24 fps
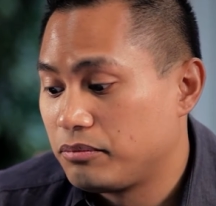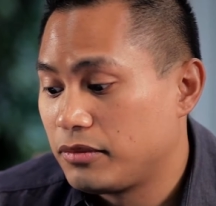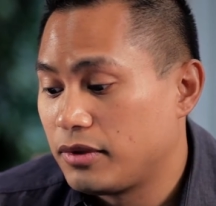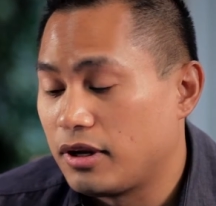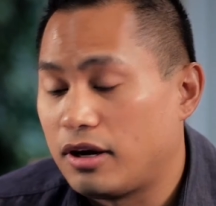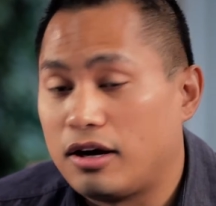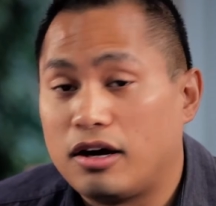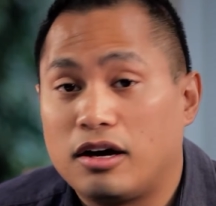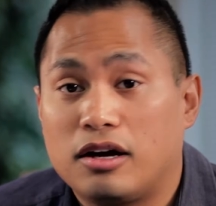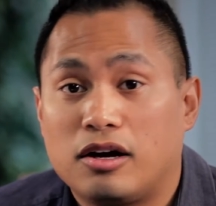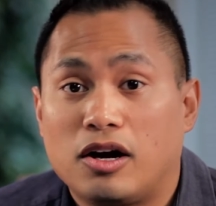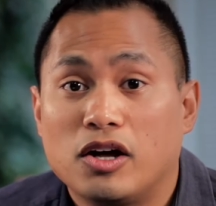
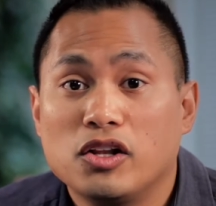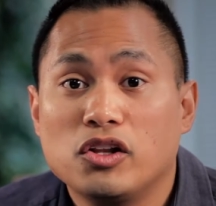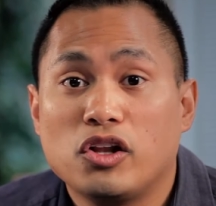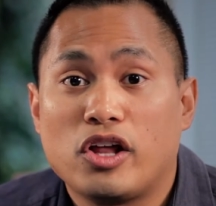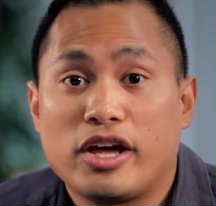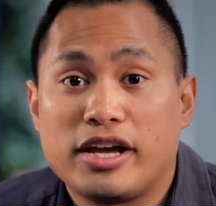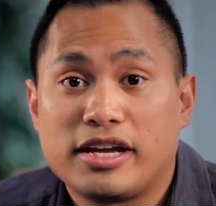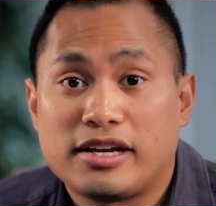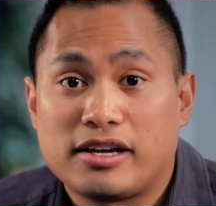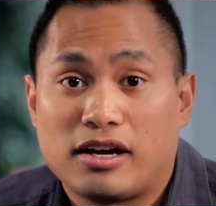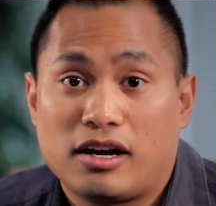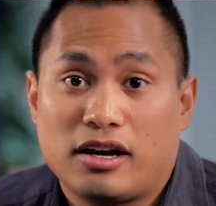Uh,
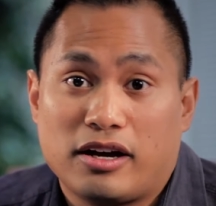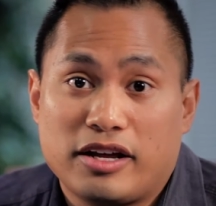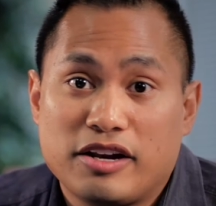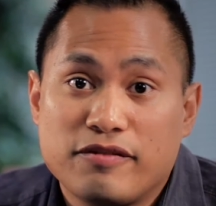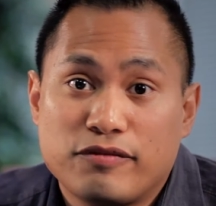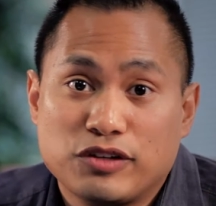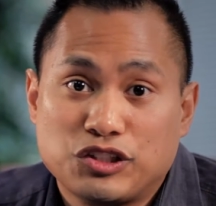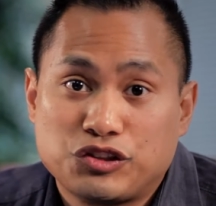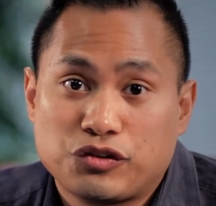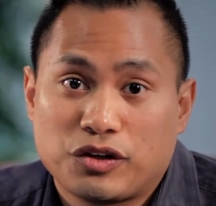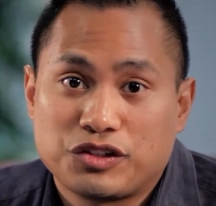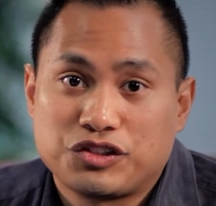unlike uh,
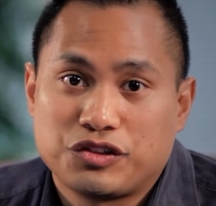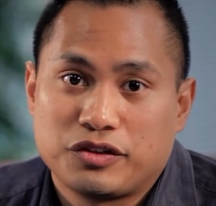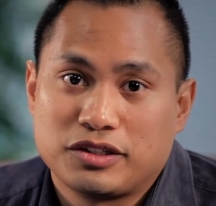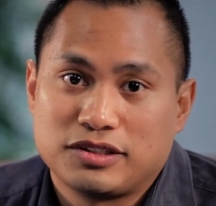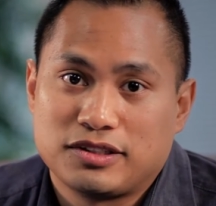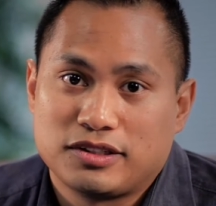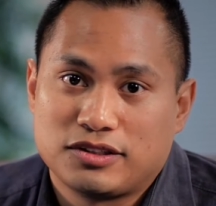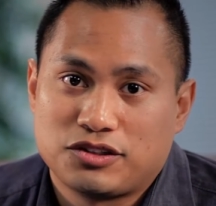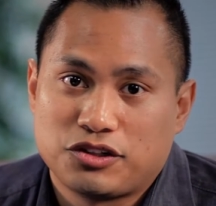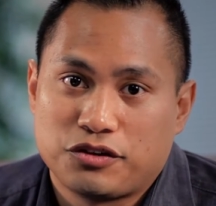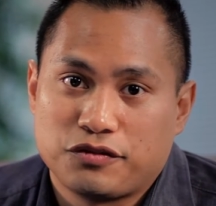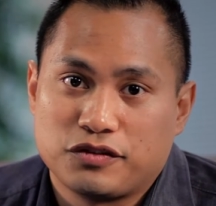infrastructure as
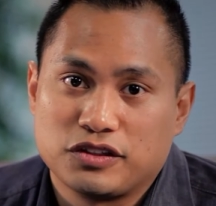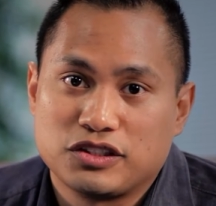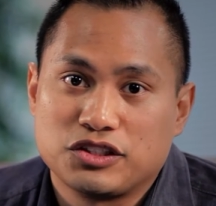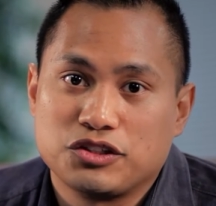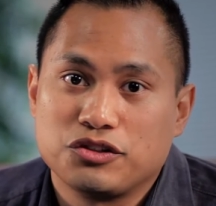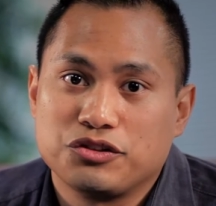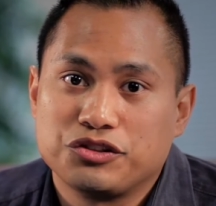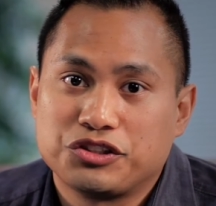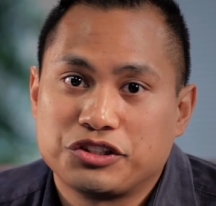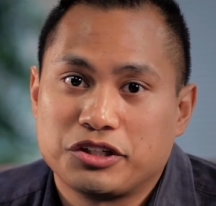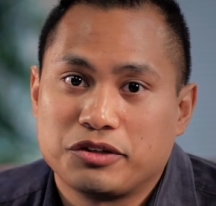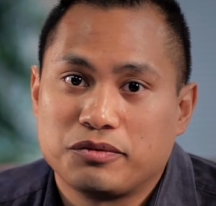a service
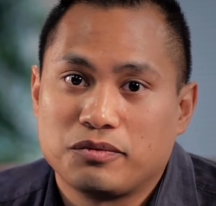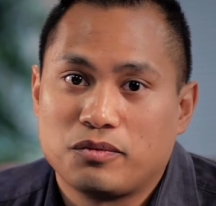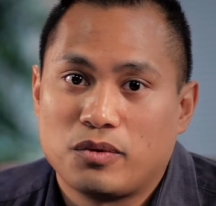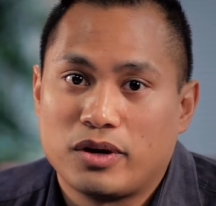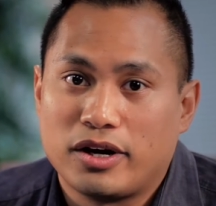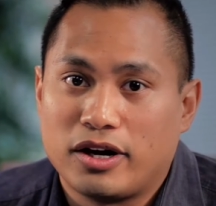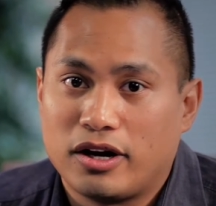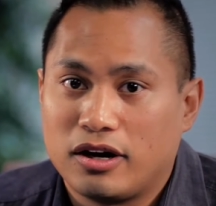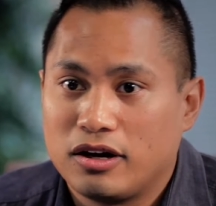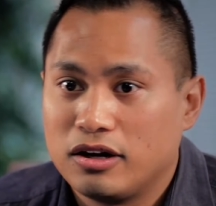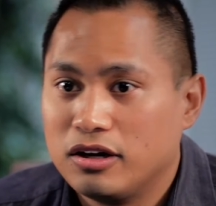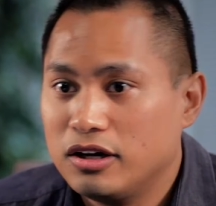solution
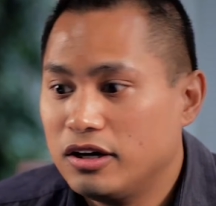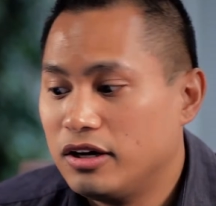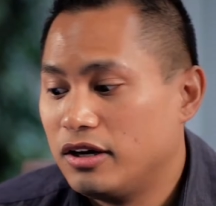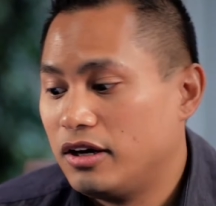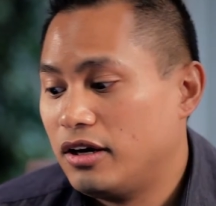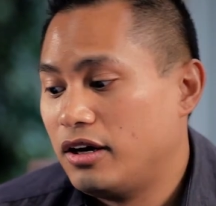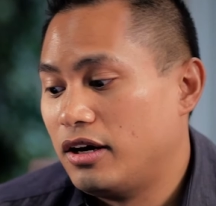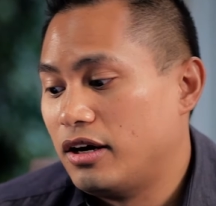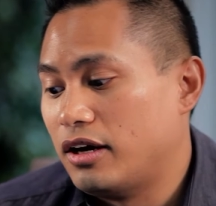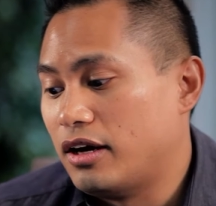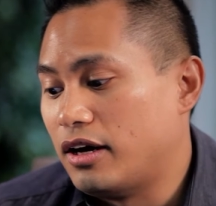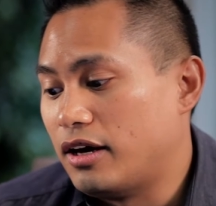where
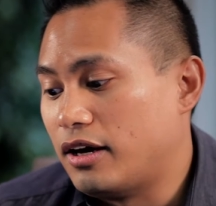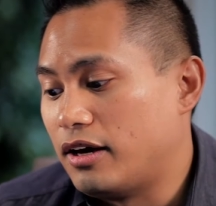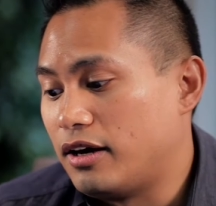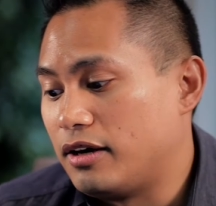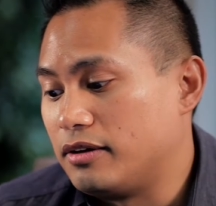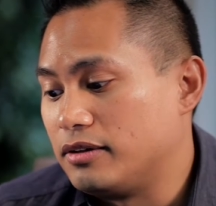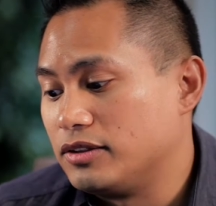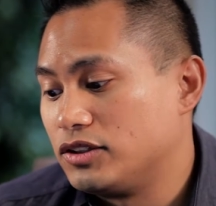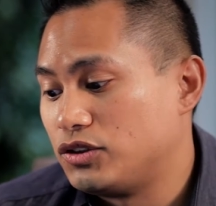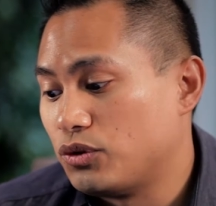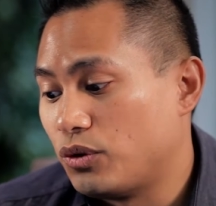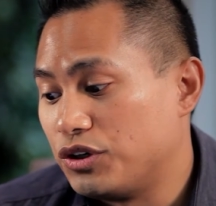uh,
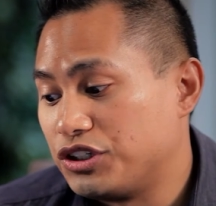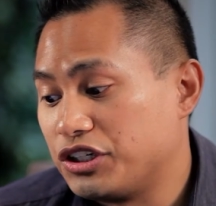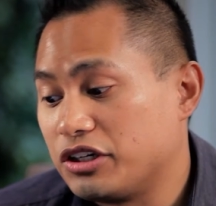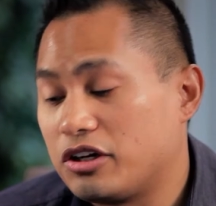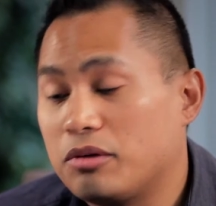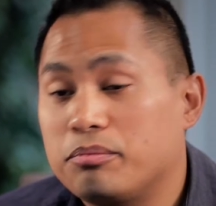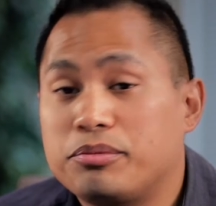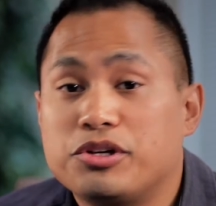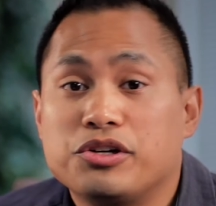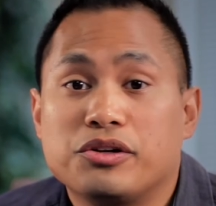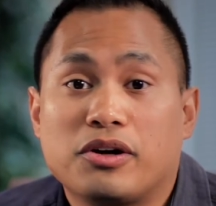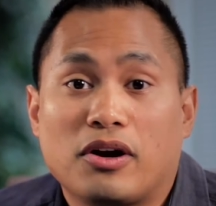storage and
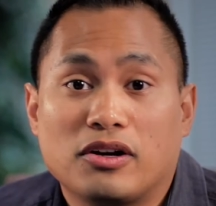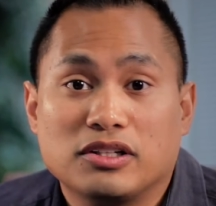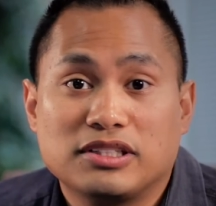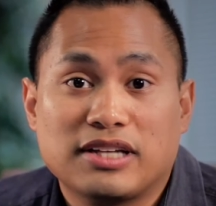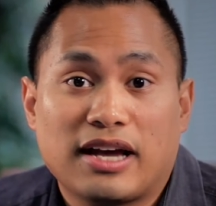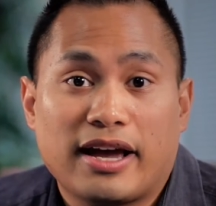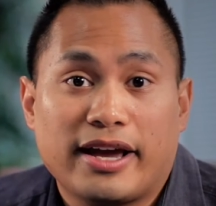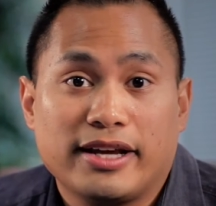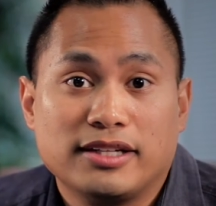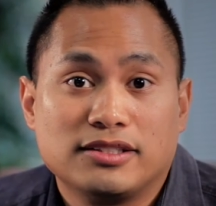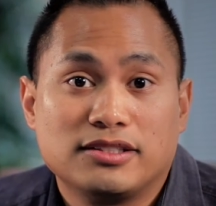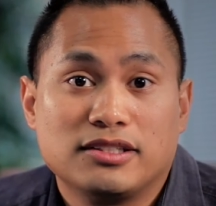compute are
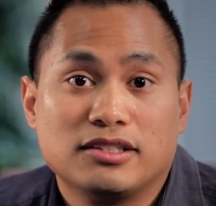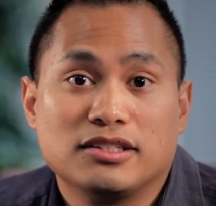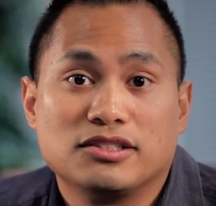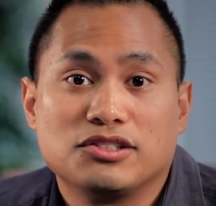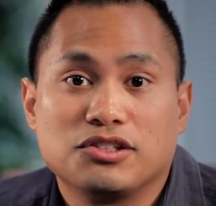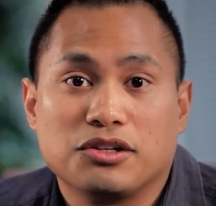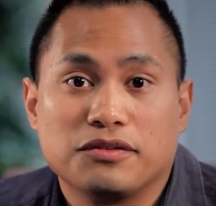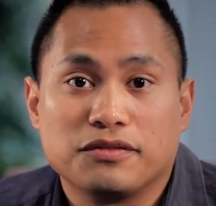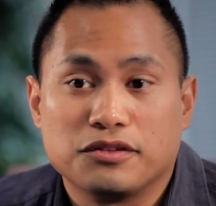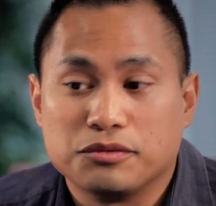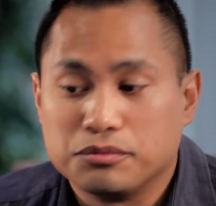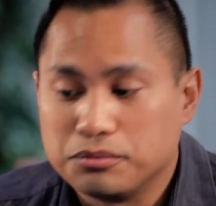tied to the
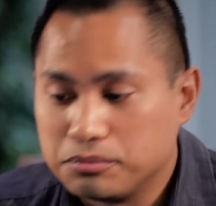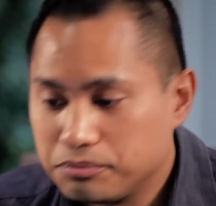server.